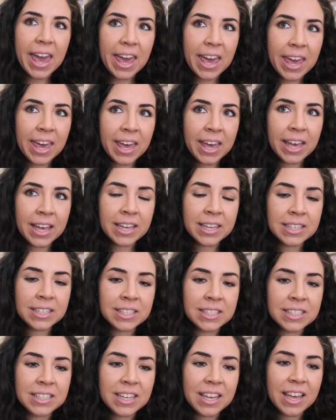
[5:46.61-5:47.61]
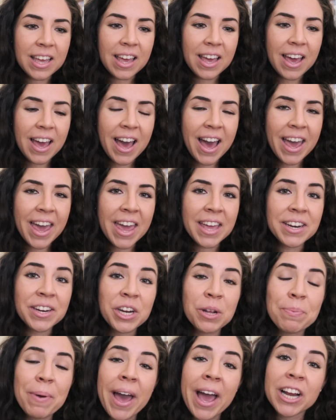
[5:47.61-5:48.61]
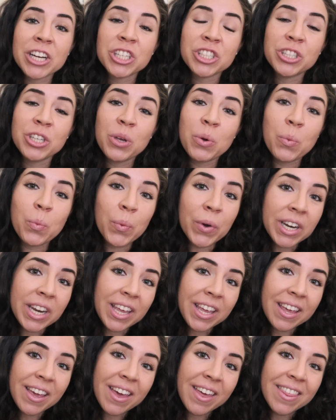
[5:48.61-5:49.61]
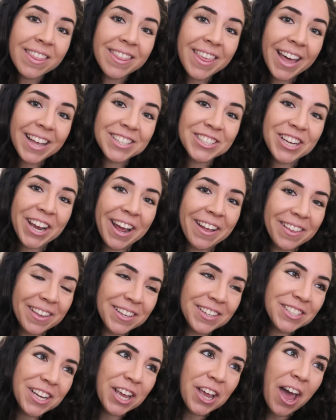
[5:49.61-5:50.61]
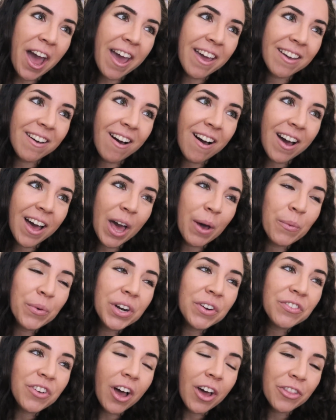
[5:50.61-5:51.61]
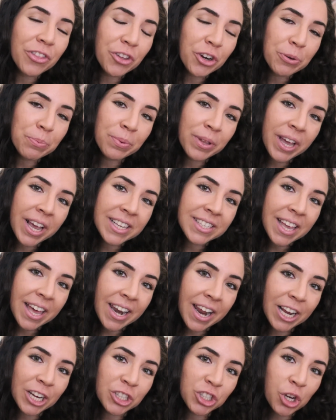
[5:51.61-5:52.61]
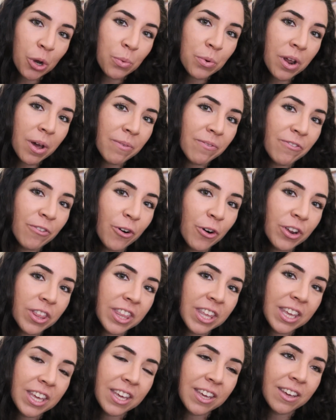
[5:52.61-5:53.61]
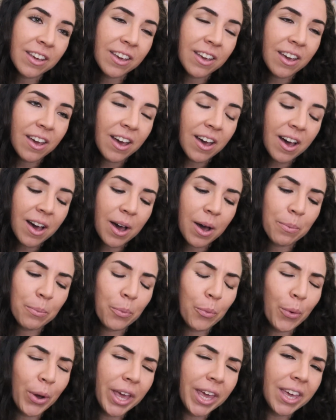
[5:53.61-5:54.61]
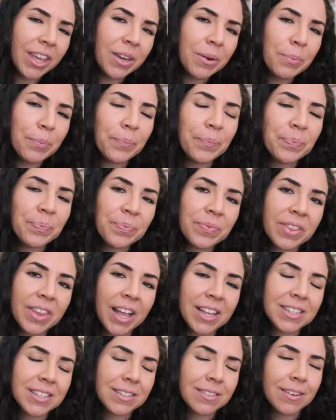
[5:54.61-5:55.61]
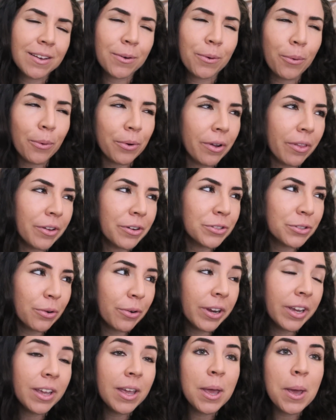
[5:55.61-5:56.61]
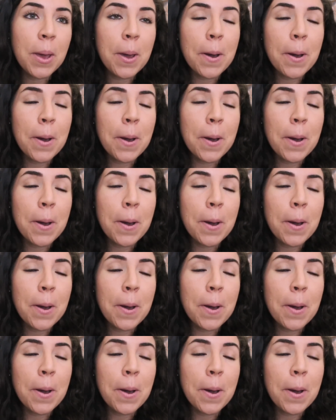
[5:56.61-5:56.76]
and I ended up actually winning that challenge. I would have gotten third place had I shown up for the weigh-in. That's a whole nother story.